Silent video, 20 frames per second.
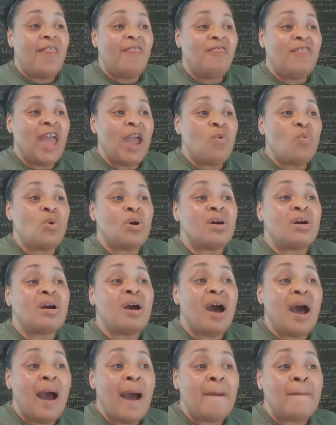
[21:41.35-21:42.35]
They will
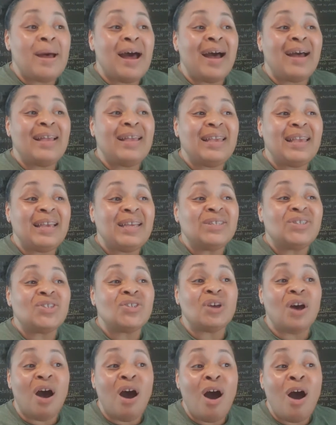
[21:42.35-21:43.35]
come
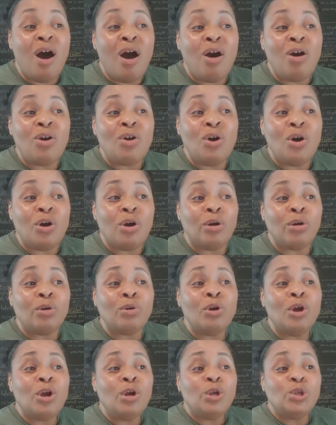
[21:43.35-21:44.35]
against all
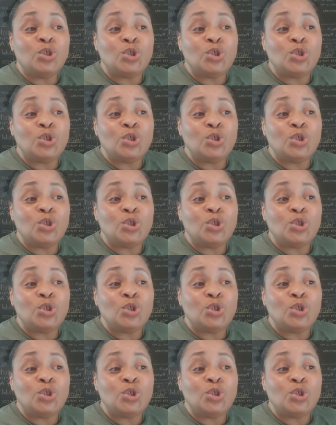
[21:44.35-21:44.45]
her